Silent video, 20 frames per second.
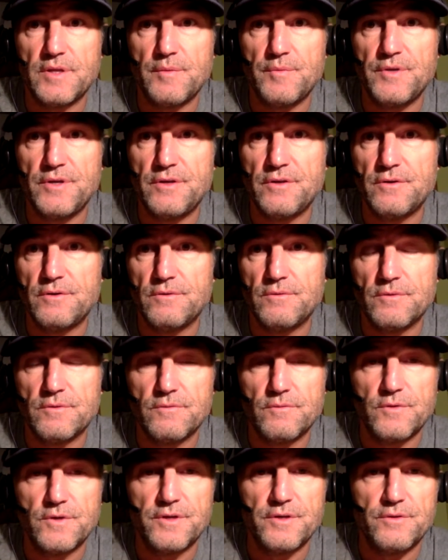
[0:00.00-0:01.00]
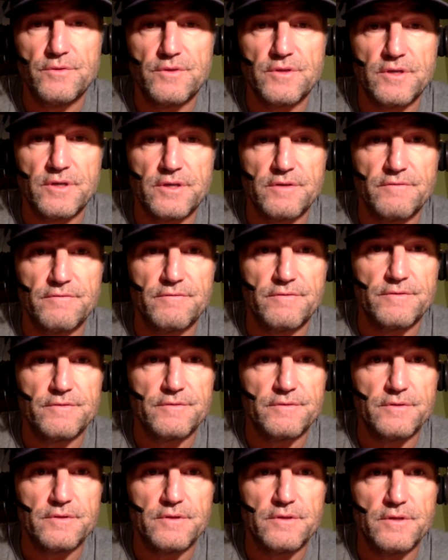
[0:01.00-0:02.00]
Let me know what you think of
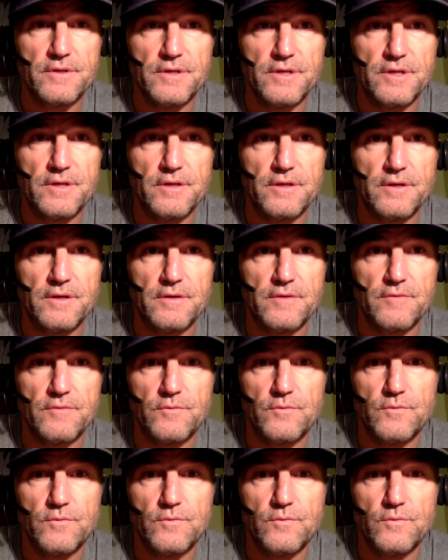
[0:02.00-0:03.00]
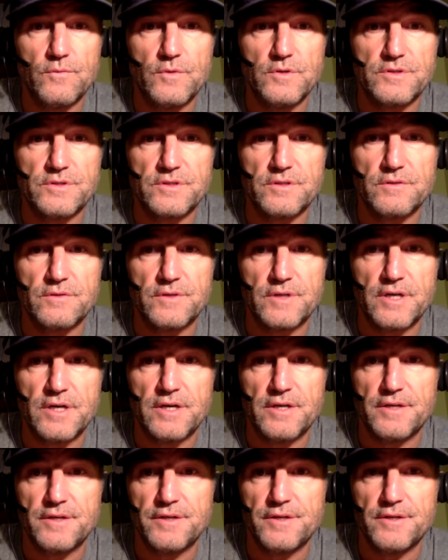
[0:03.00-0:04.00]
what's going
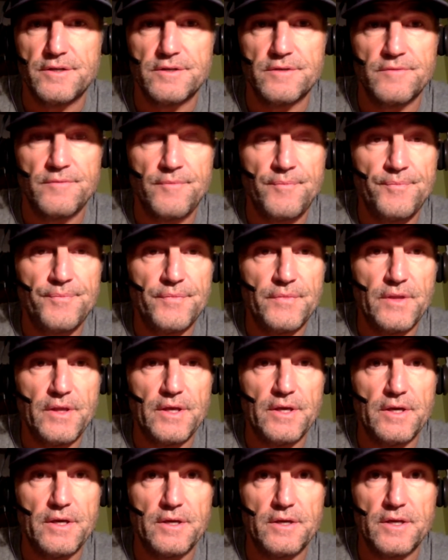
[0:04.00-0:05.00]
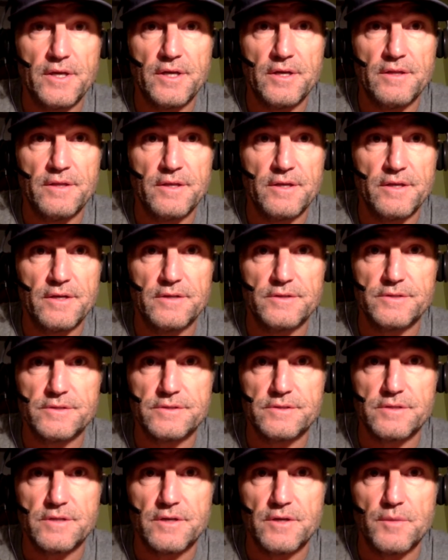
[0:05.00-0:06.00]
on in here and anything else
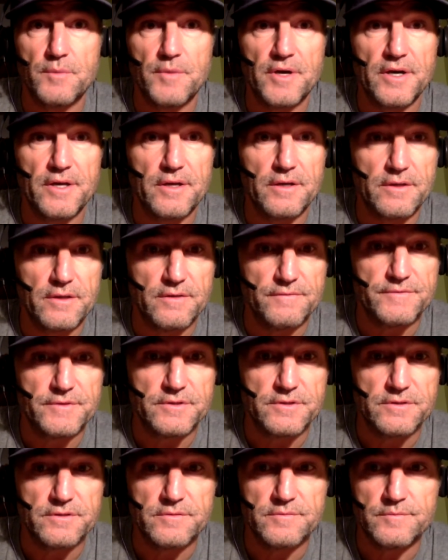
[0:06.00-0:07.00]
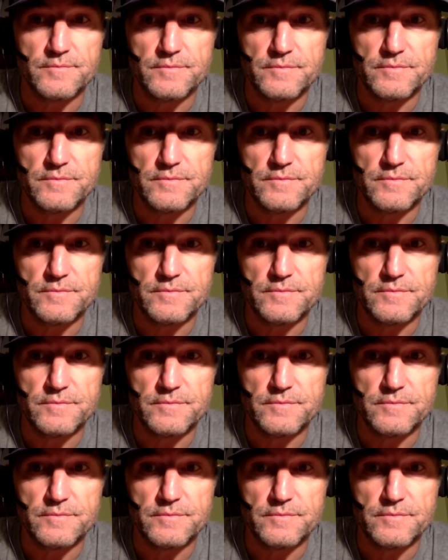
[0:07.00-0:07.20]
that's on your mind. I'd love to